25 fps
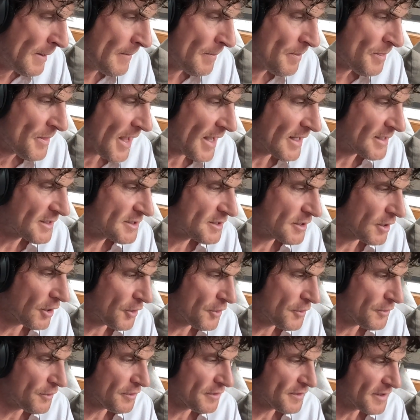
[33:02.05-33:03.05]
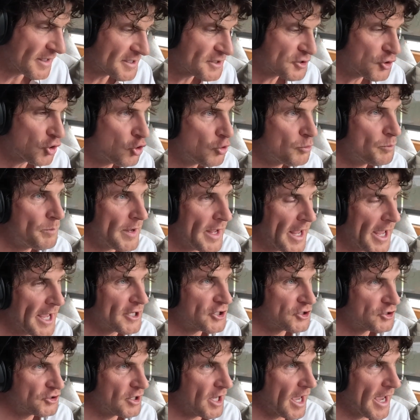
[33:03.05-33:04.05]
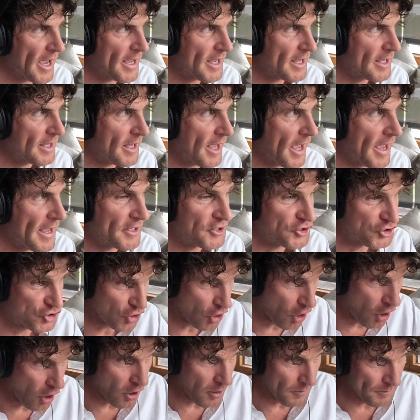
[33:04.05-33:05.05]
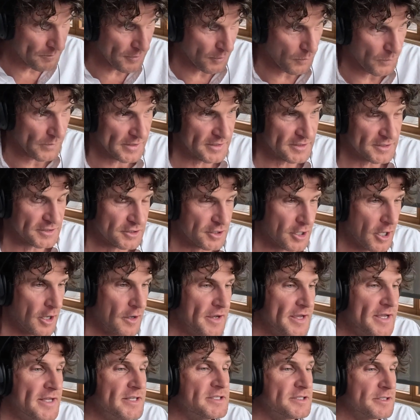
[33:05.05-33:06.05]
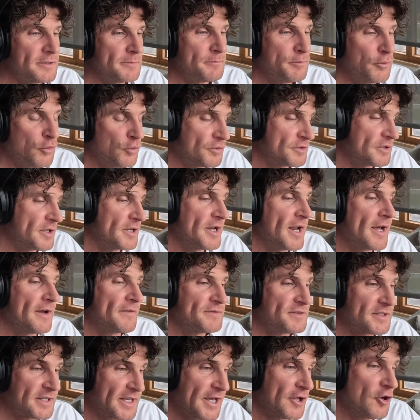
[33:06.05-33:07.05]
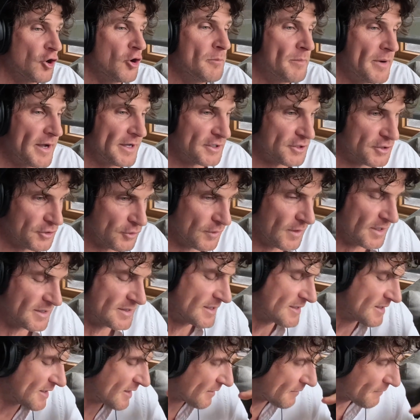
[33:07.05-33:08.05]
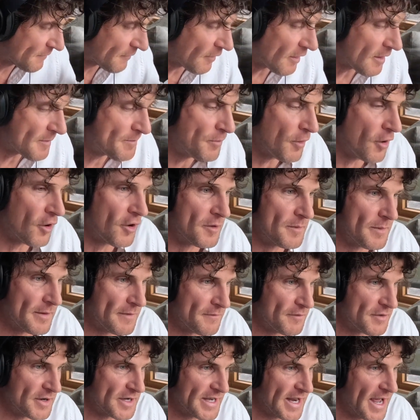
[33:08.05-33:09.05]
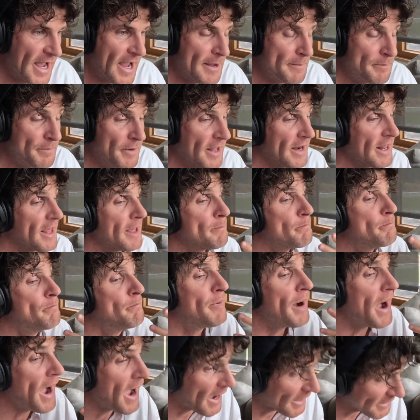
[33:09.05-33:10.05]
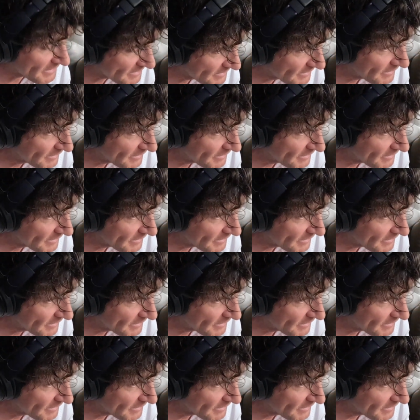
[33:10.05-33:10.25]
And so this could be a job that we just go, isn't important enough to get on my to-do list. It's at the very bottom every day. But